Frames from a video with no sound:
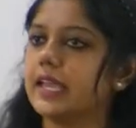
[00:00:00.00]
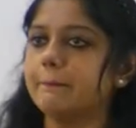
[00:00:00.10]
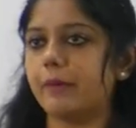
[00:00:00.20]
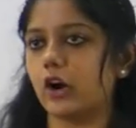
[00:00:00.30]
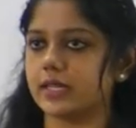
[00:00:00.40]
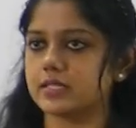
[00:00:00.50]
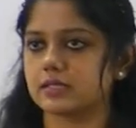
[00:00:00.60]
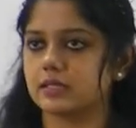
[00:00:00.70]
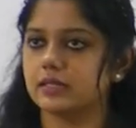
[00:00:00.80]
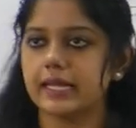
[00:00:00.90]
Important,
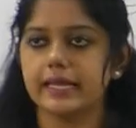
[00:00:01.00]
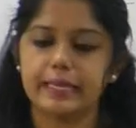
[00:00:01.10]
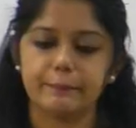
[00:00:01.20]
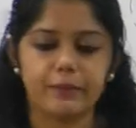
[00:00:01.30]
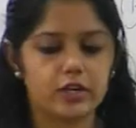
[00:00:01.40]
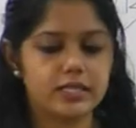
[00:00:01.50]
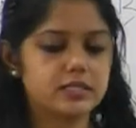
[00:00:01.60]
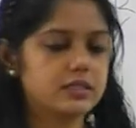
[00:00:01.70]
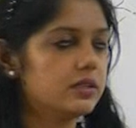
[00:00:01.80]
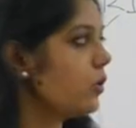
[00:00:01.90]
really important.